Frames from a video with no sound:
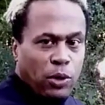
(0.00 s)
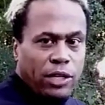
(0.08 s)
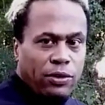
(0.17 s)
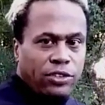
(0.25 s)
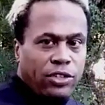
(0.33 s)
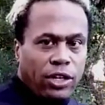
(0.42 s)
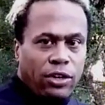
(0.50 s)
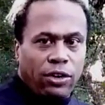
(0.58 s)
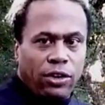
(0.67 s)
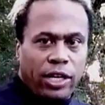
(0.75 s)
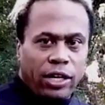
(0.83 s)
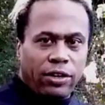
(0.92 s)
whether it's here
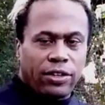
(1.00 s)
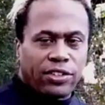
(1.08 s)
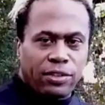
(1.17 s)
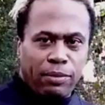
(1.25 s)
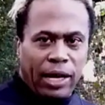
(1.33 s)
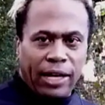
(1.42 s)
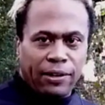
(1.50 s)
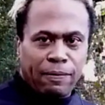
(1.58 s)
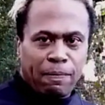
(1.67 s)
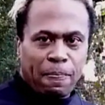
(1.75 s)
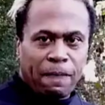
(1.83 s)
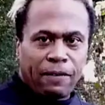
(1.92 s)
or here, doesn't matter,
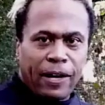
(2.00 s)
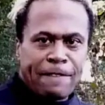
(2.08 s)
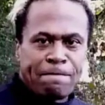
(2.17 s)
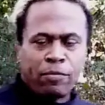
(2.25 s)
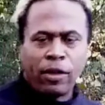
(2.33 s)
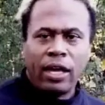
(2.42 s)
right?